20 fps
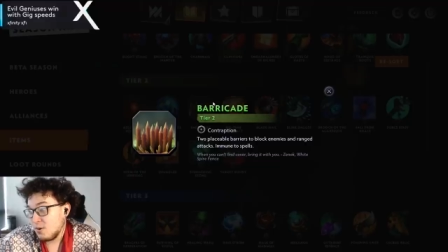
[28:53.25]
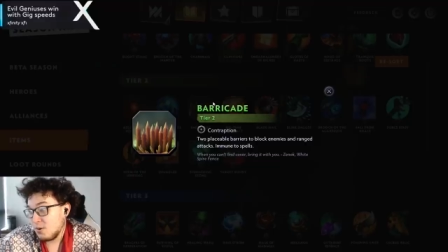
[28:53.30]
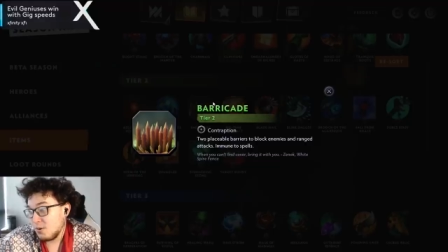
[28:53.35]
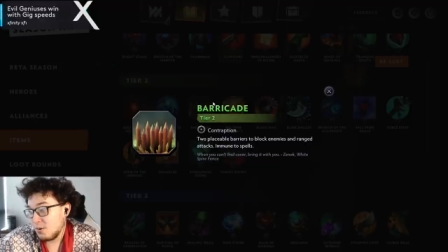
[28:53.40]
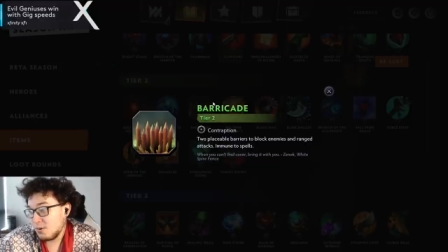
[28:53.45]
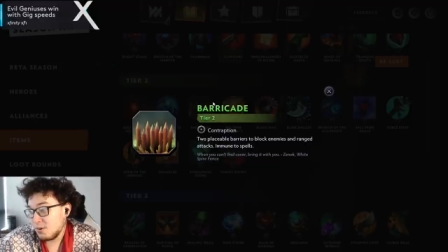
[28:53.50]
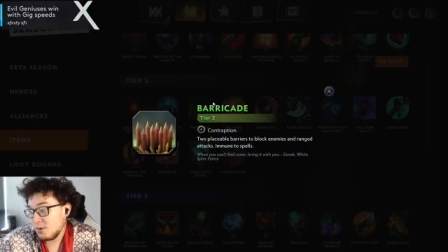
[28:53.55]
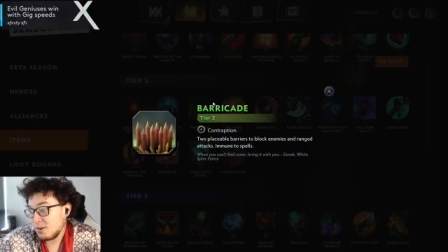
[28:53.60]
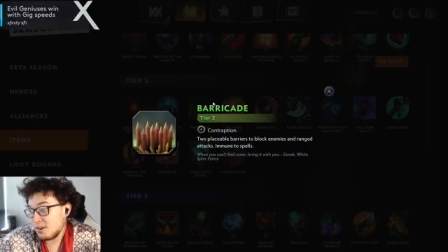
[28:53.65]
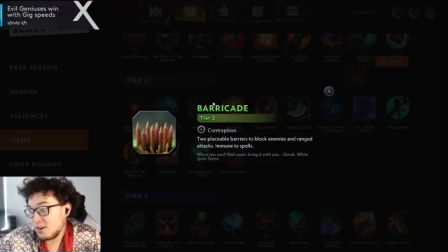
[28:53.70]

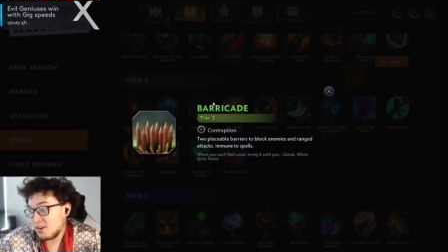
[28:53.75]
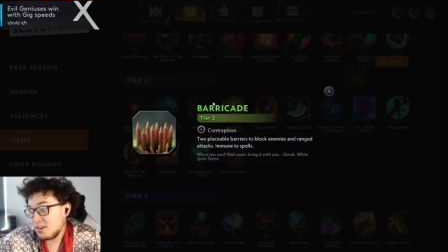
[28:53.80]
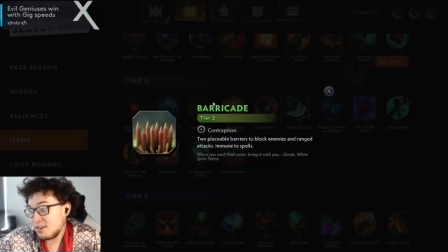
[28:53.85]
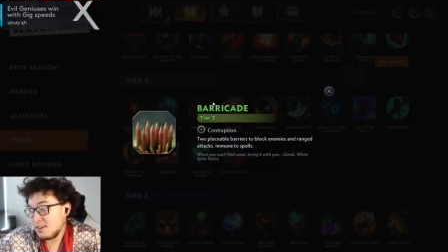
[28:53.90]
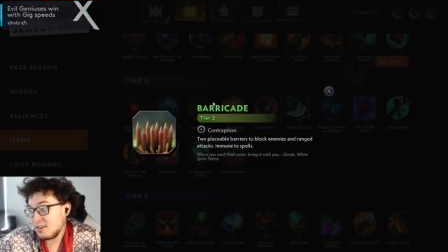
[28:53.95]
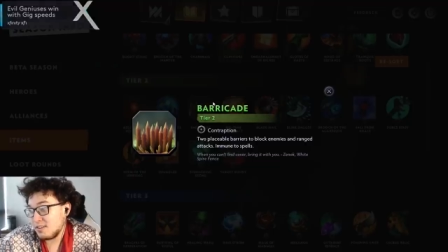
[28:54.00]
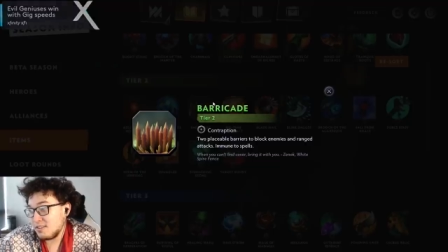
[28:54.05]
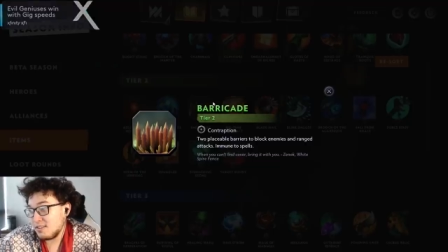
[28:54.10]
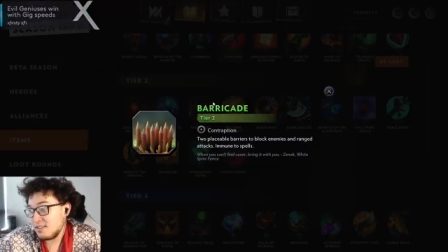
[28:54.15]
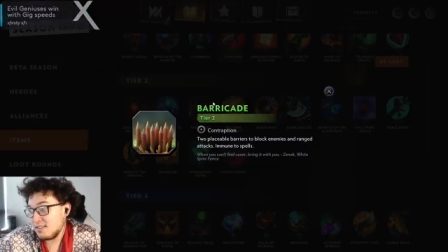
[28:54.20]

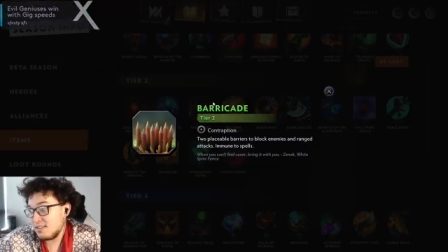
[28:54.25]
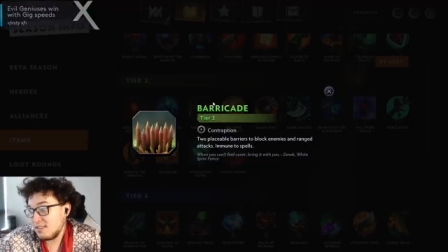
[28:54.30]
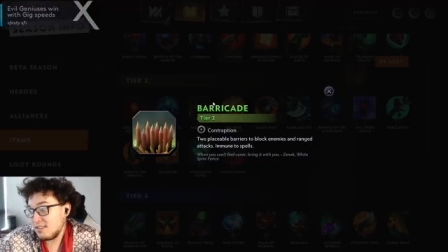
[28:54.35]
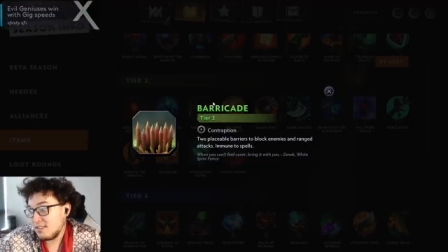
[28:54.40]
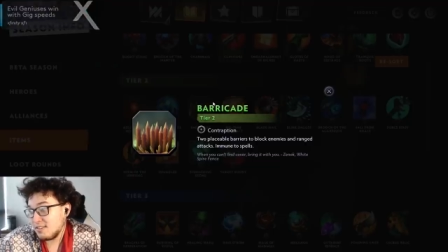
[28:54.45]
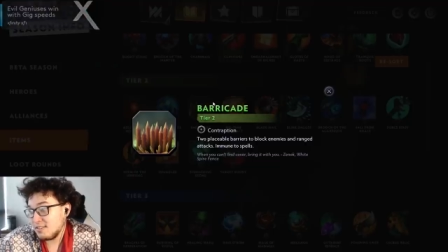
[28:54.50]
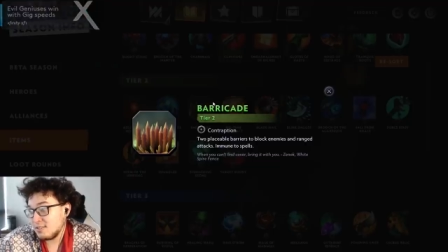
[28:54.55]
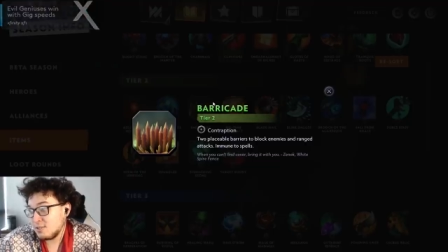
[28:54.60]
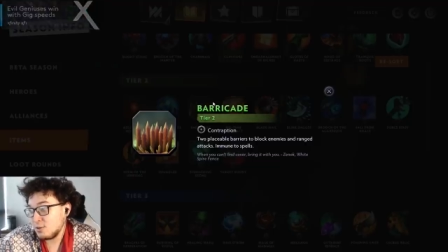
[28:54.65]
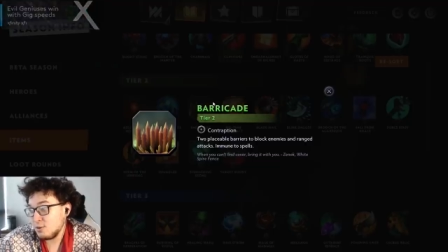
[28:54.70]
or
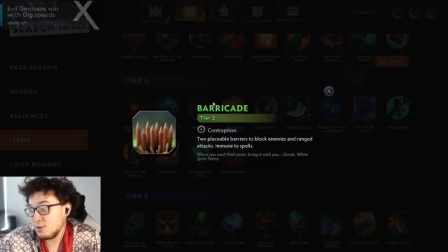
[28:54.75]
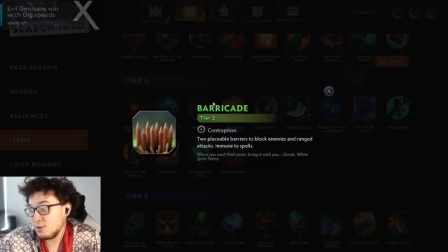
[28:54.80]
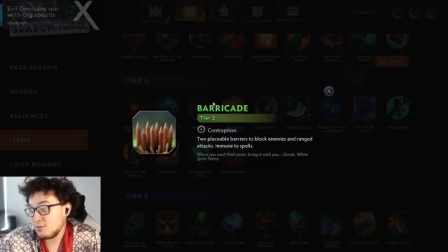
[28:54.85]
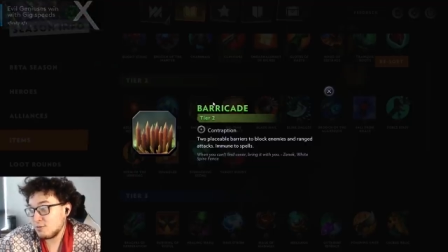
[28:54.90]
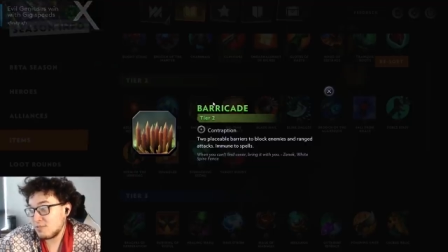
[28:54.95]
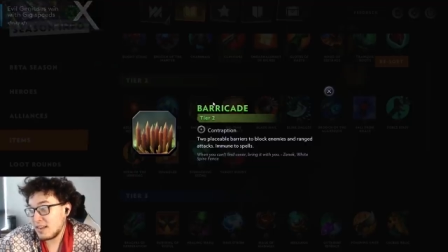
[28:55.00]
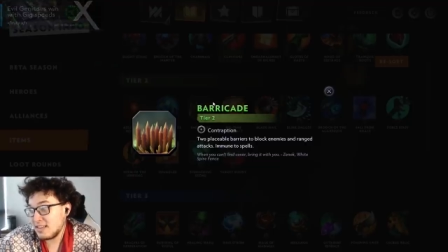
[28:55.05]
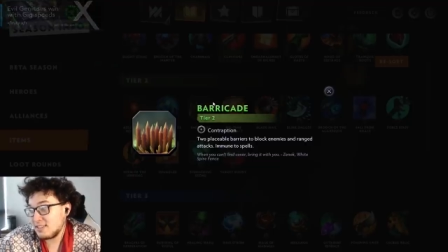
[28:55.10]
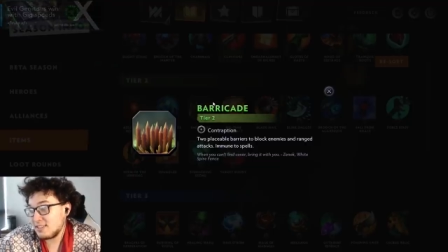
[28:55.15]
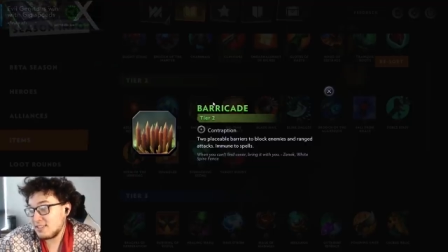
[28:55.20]
do your
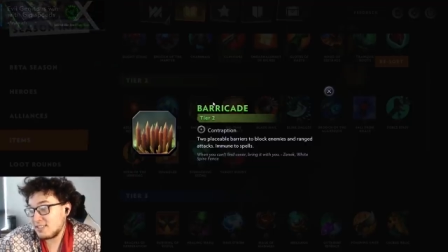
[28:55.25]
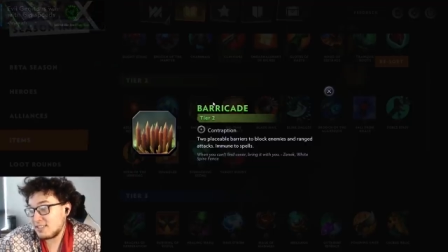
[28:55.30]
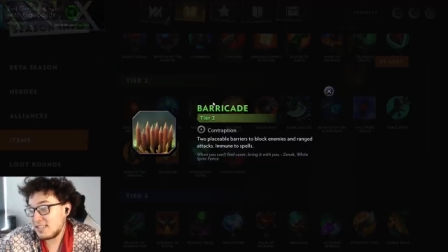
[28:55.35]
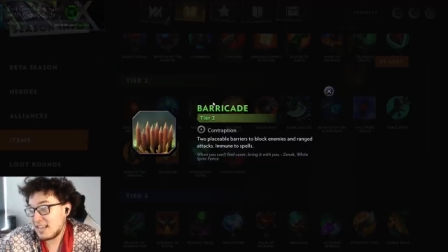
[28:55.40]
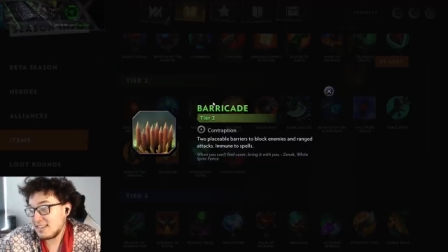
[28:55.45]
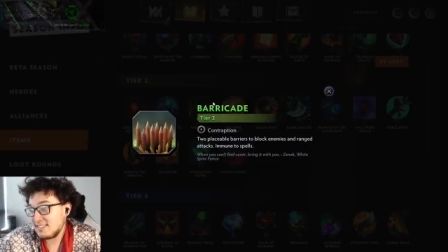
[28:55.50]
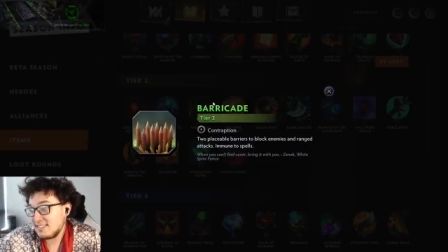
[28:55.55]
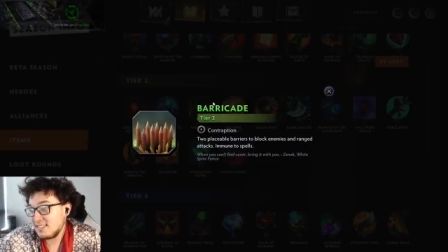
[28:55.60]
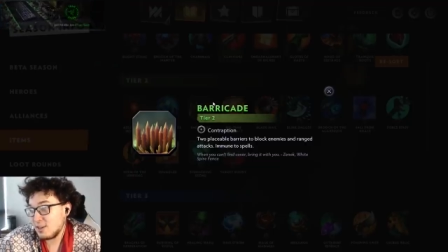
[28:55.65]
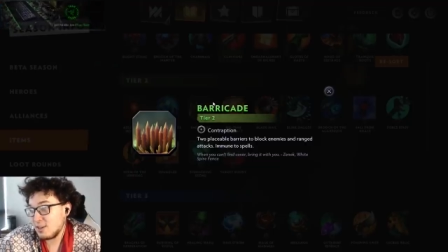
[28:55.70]
ranged
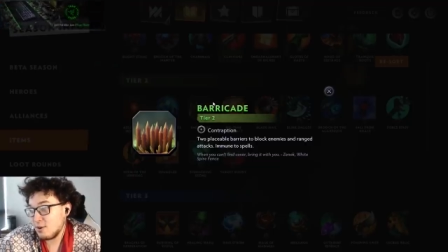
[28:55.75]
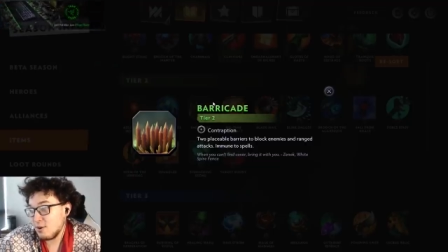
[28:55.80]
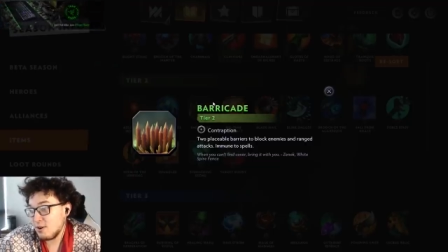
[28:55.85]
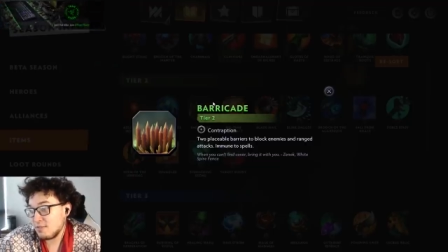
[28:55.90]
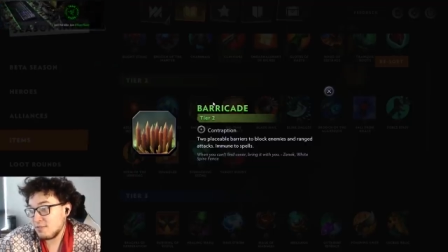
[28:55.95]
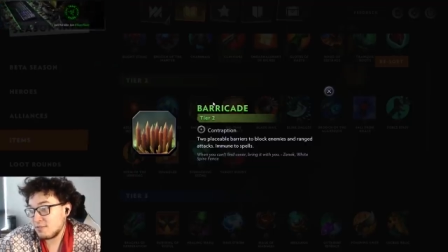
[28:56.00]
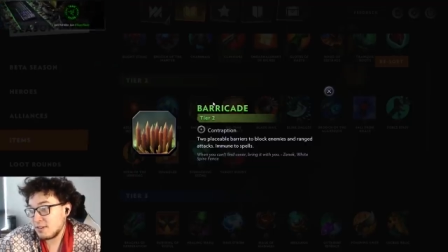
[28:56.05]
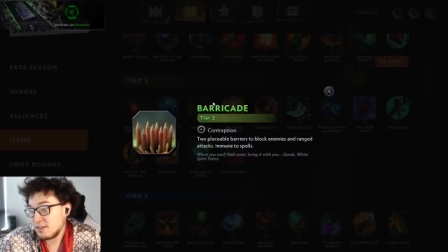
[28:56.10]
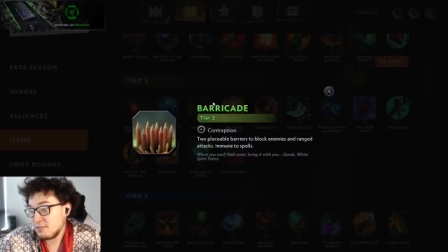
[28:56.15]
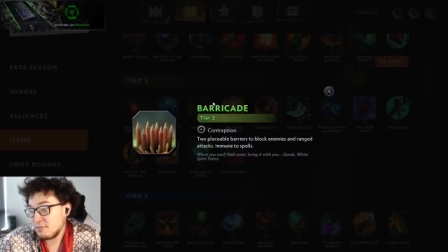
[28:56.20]
attacks go
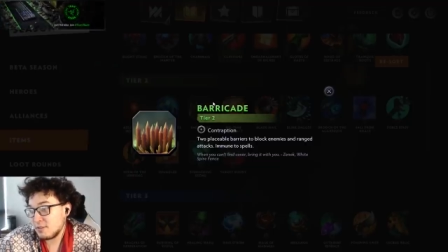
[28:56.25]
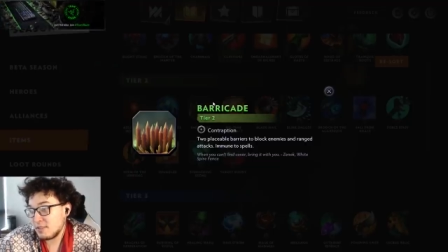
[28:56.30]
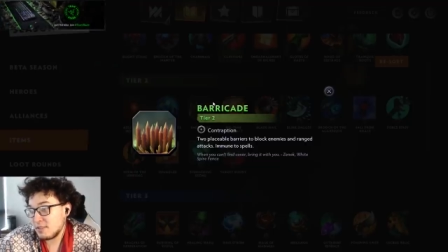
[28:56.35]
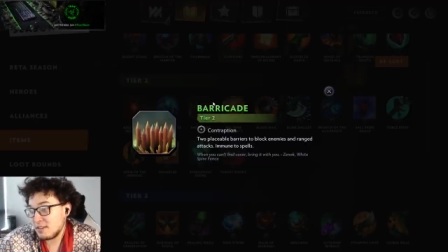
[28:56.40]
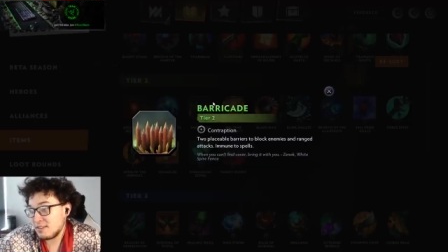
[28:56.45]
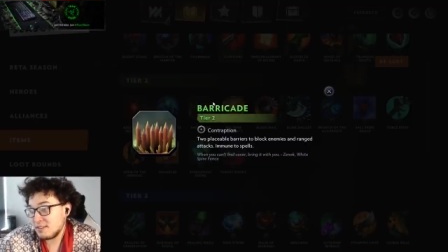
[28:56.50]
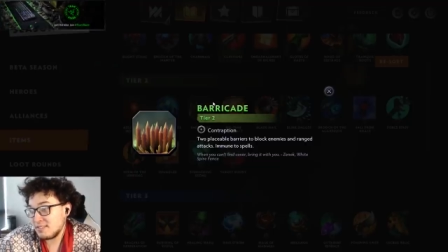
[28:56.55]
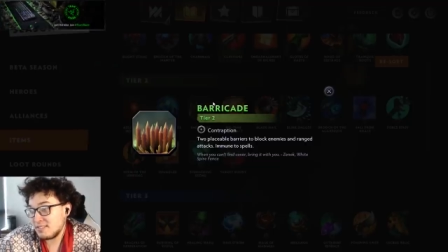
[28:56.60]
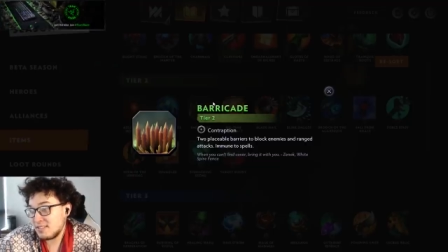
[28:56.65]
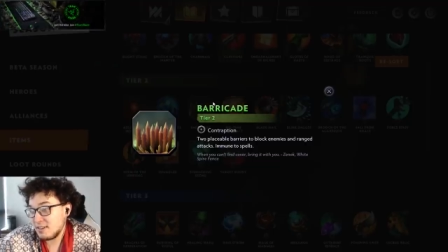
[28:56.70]
over it while
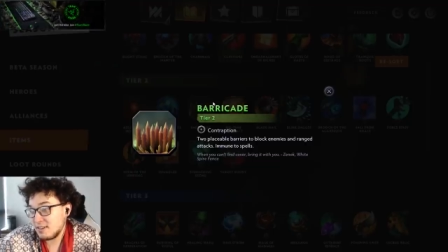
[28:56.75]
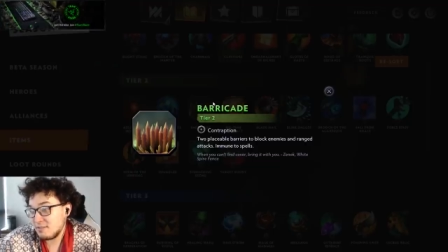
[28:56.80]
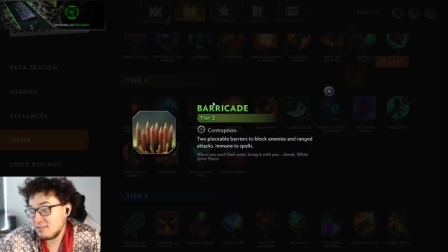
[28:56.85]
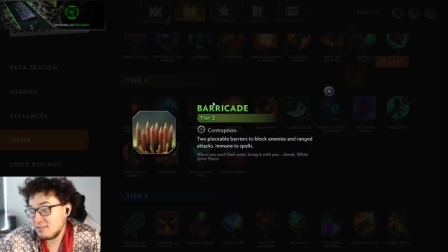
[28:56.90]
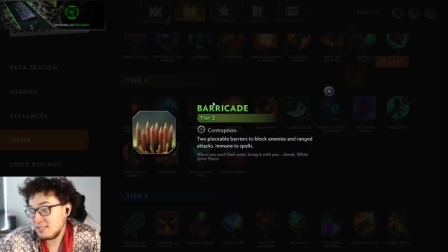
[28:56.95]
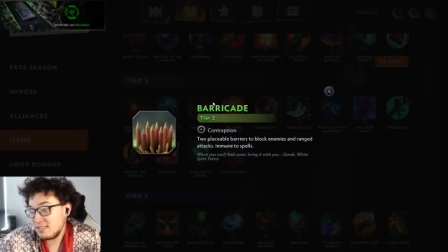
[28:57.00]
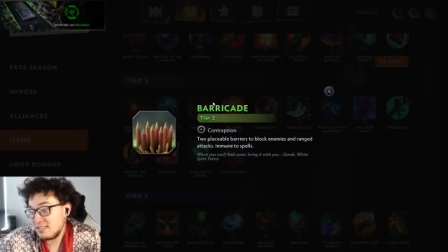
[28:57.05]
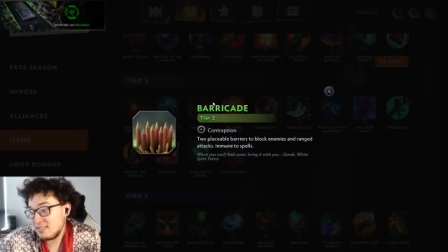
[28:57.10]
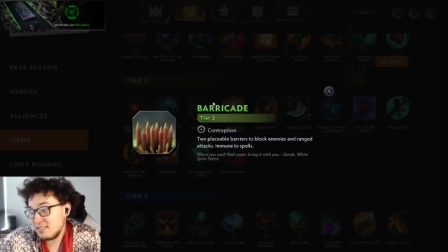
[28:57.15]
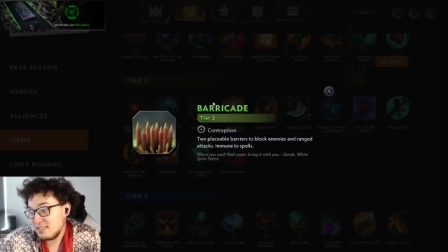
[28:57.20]
theirs
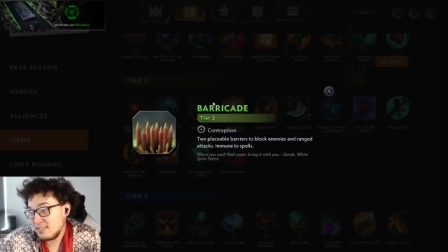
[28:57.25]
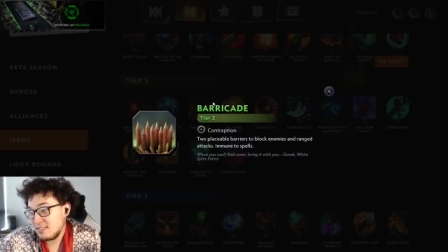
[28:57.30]
don't?